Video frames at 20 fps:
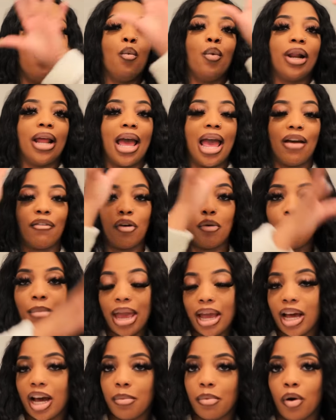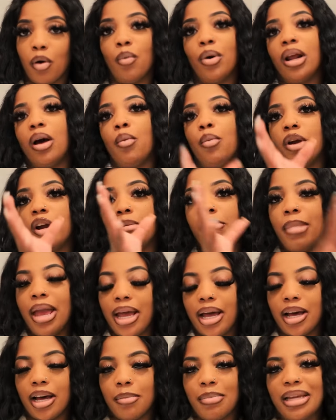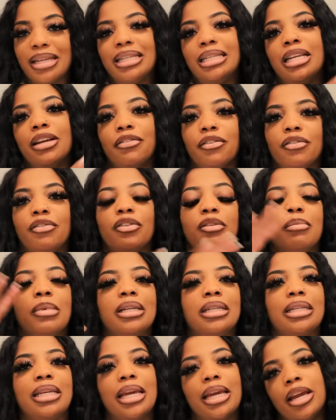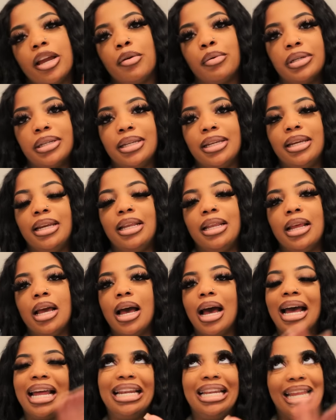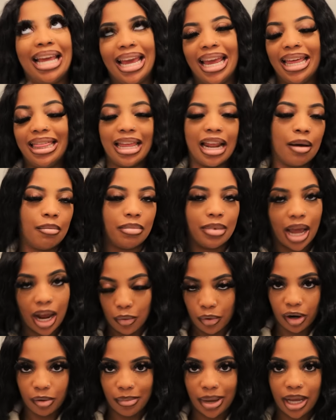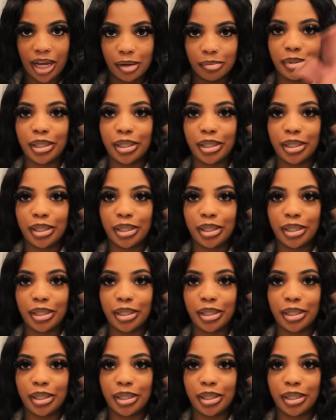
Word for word: when I have on makeup or when I'm wearing makeup is different from a skincare routine a day that I'm not wearing makeup.